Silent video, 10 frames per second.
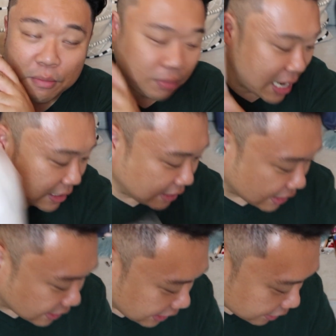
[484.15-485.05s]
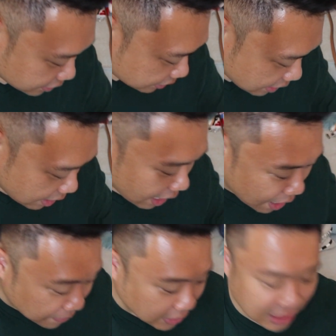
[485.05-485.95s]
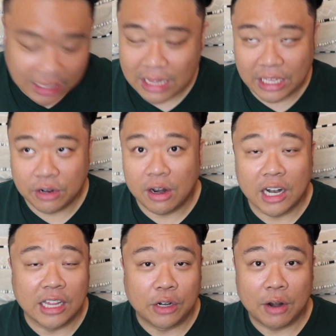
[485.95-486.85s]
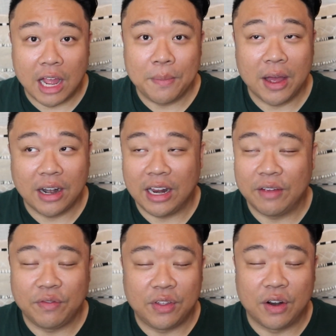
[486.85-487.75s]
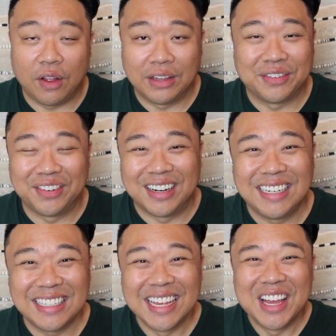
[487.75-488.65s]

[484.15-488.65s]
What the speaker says: plastic containers. I'm gonna check that later on and then cry about it if they're all different.